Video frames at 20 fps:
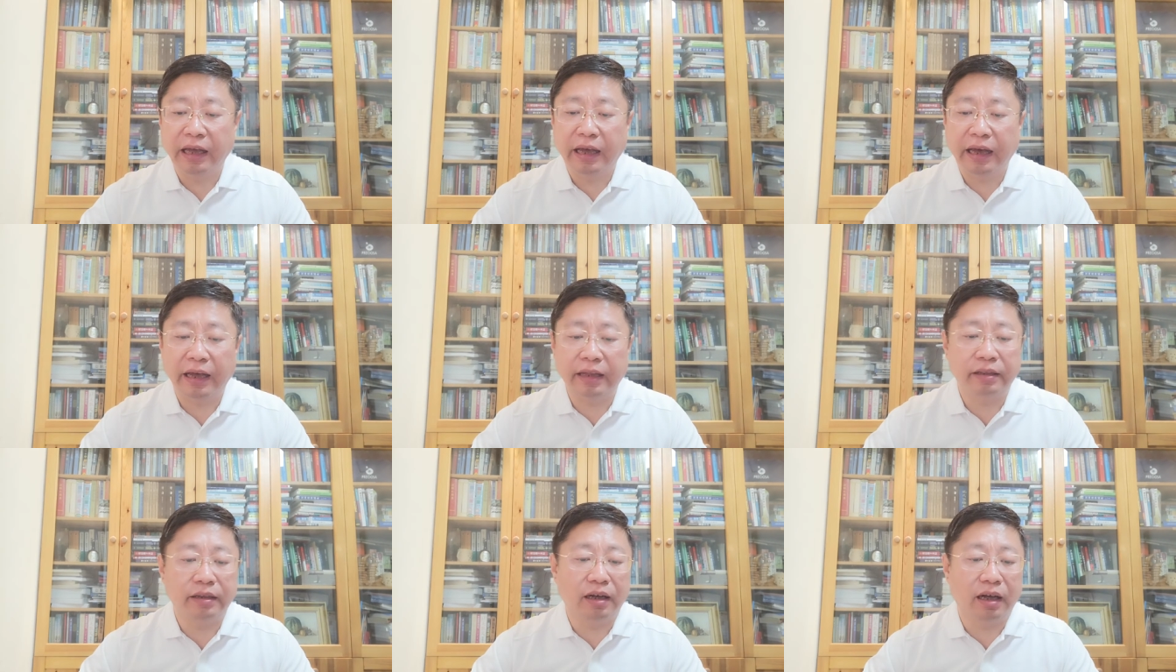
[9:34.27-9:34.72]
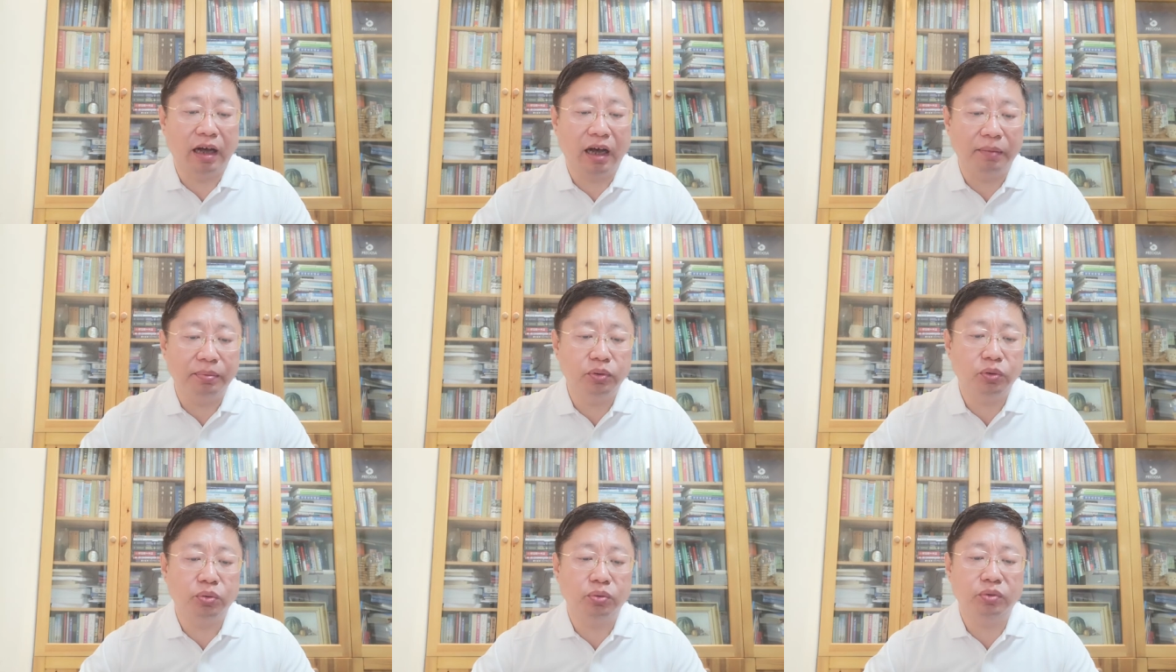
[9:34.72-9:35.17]
and
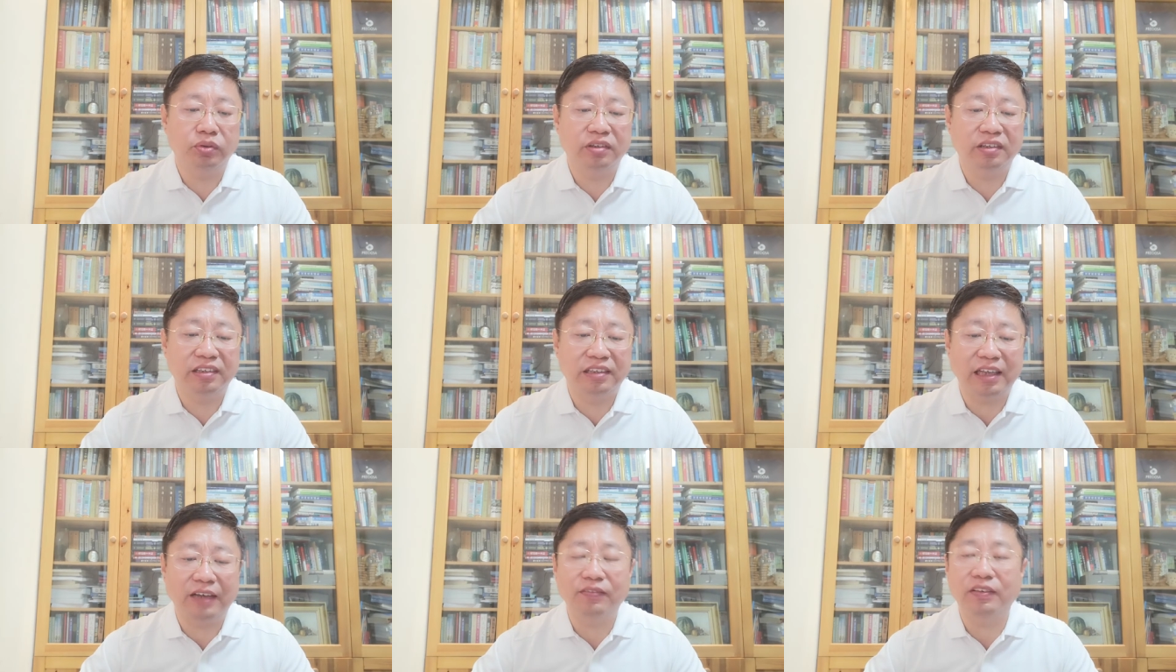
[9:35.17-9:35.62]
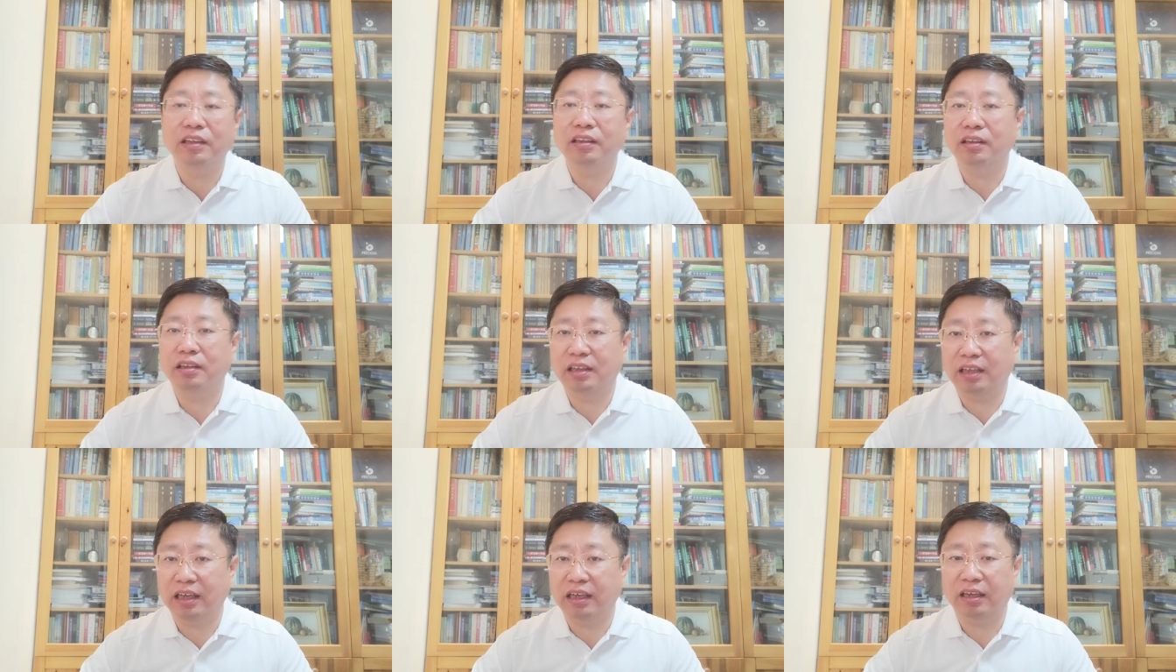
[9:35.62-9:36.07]
up to
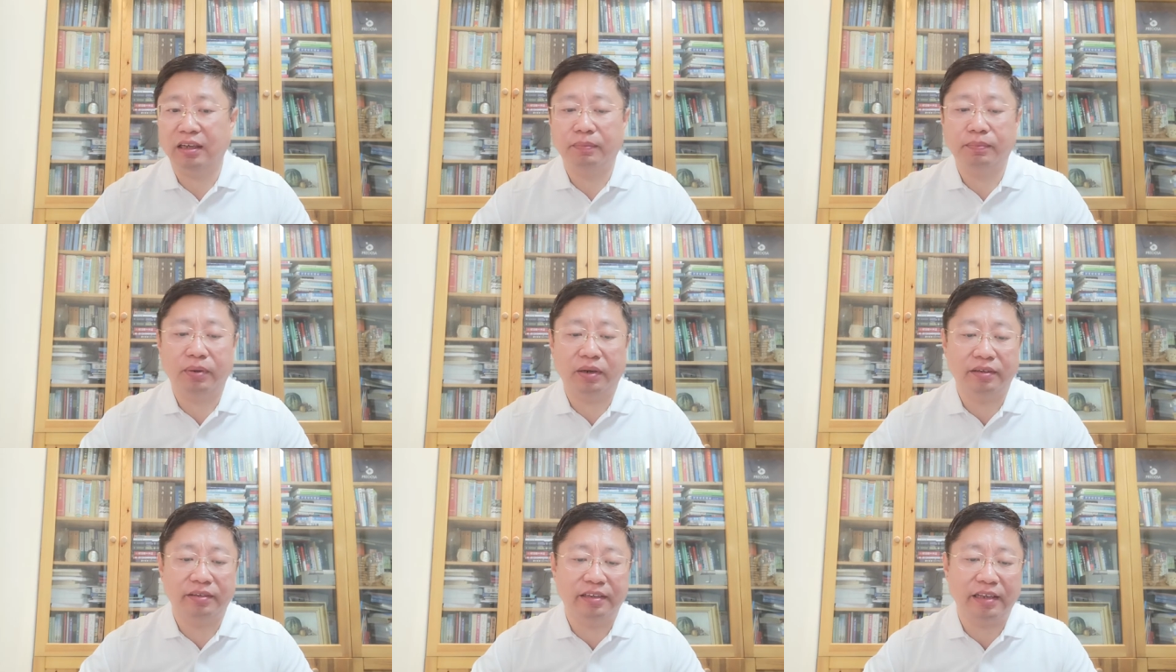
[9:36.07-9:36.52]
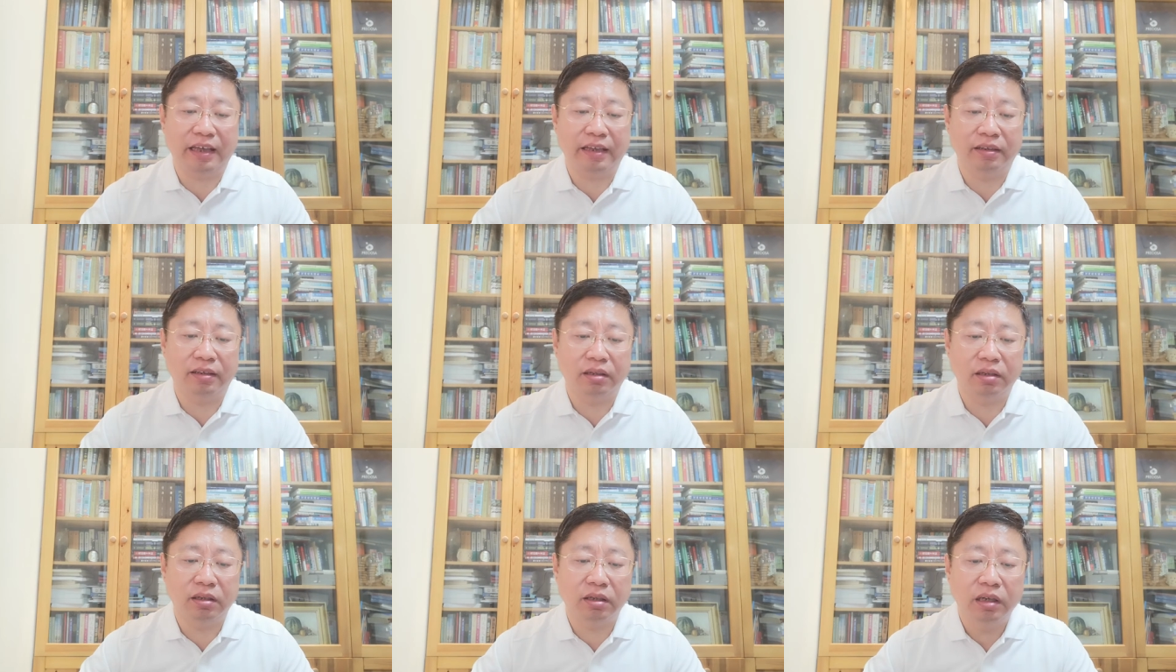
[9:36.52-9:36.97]
70%